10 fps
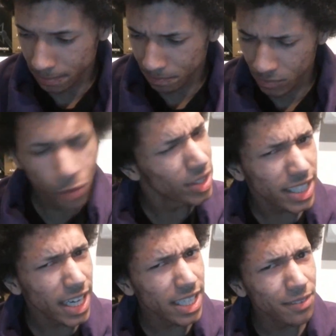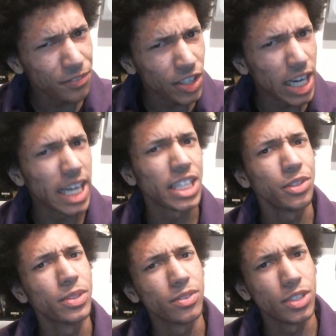One thing I didn't figure out how to
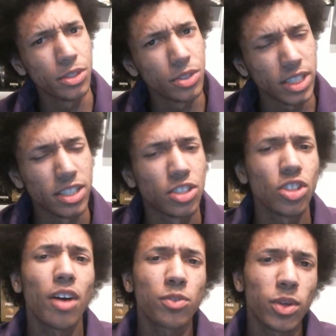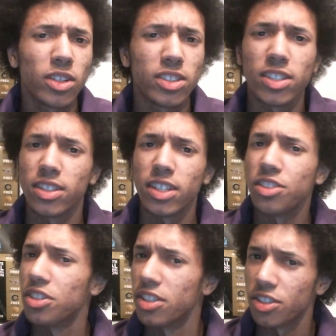use it in the software,
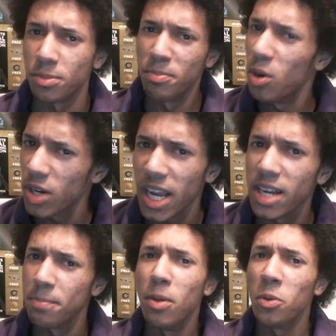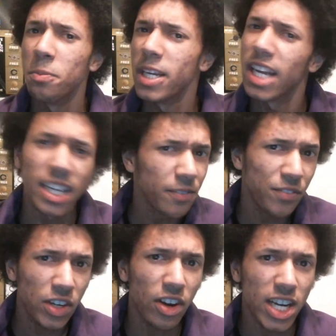there's a mode A and a mode B, and I didn't
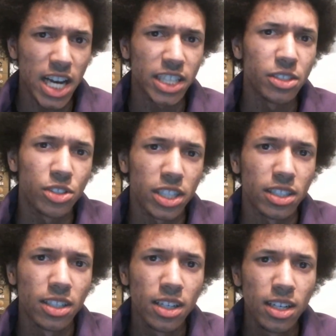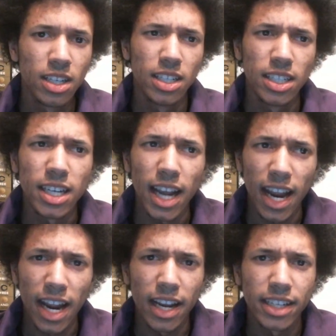figure out how to use it,
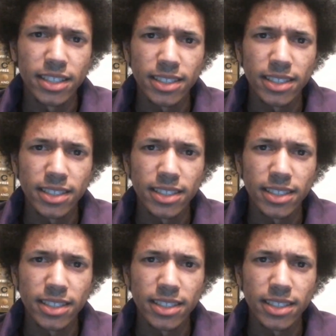and